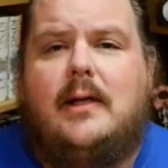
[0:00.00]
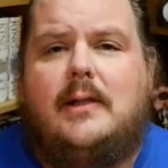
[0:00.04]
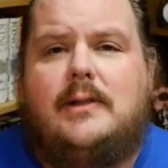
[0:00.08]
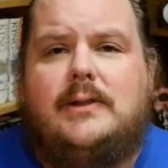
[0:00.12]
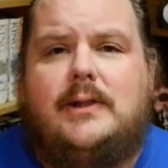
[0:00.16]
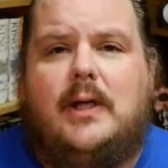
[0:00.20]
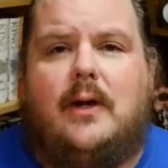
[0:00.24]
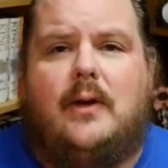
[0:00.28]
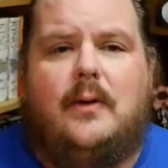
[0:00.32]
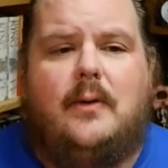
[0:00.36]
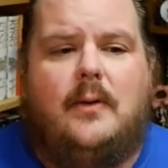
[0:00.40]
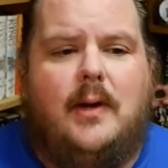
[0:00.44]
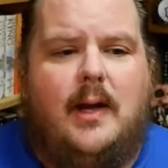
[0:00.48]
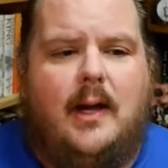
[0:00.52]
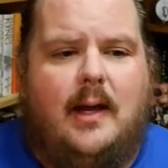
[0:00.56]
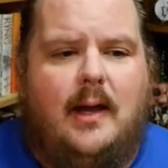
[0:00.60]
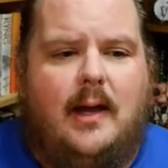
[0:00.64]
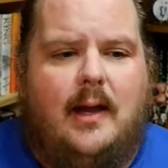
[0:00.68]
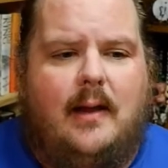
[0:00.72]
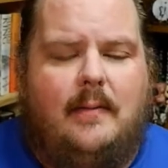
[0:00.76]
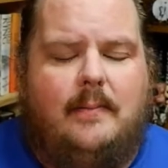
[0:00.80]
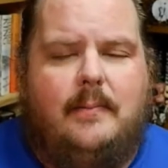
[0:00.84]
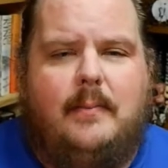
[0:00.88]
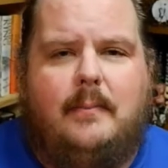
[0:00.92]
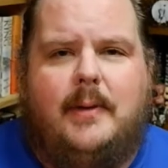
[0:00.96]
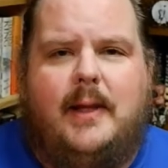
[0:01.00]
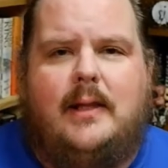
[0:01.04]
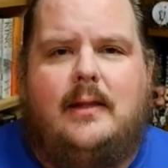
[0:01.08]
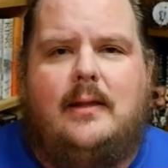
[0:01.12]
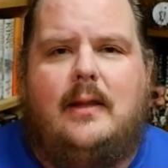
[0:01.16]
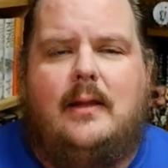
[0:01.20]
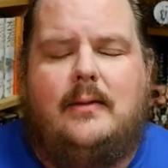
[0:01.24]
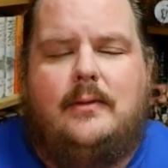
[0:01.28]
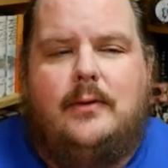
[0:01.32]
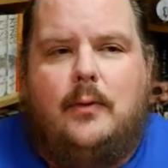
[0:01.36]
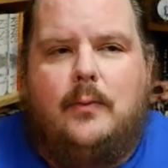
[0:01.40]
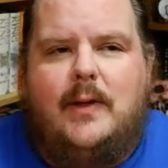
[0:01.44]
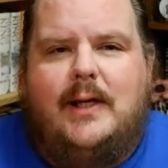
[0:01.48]
So, uh, but
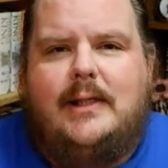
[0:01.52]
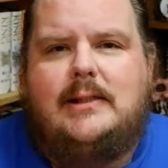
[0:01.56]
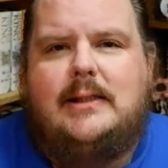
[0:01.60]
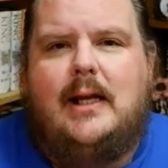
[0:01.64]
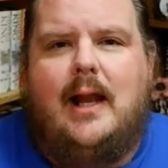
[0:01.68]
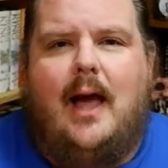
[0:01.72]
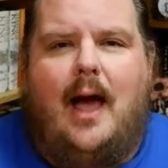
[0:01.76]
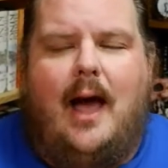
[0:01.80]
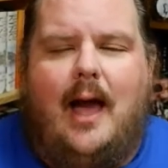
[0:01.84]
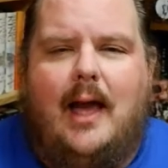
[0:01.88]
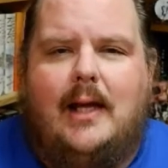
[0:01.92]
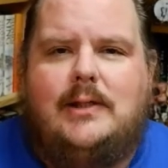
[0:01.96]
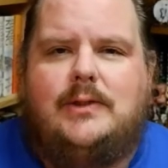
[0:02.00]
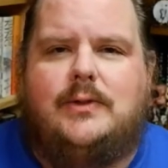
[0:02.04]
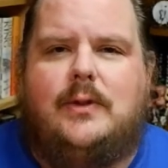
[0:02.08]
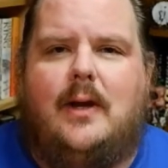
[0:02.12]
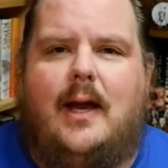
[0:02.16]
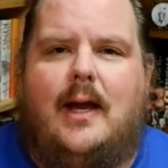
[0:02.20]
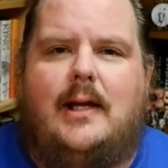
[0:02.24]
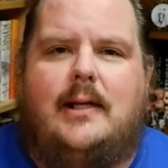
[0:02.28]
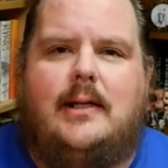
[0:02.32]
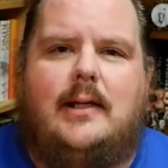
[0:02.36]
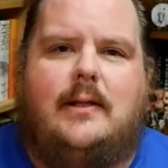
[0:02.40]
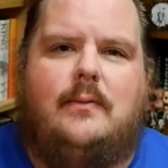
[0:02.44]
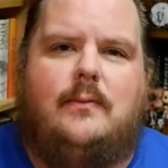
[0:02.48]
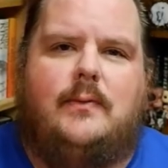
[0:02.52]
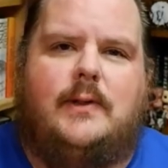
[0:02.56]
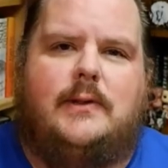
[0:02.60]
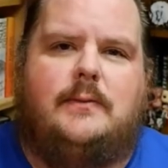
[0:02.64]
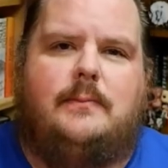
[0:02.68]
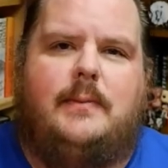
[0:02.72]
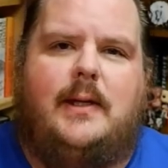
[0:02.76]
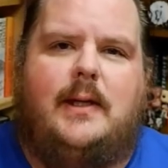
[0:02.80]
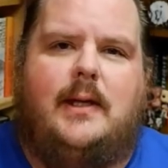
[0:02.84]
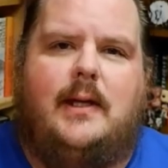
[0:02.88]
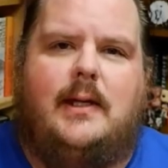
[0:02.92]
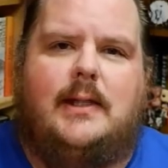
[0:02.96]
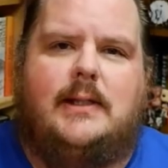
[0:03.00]
the, the reason I tried it was
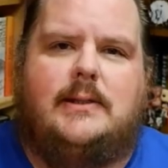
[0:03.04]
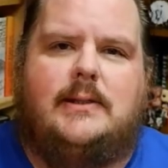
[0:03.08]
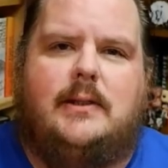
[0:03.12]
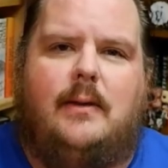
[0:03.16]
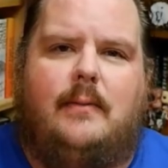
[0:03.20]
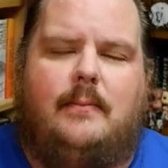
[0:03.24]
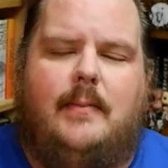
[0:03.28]
because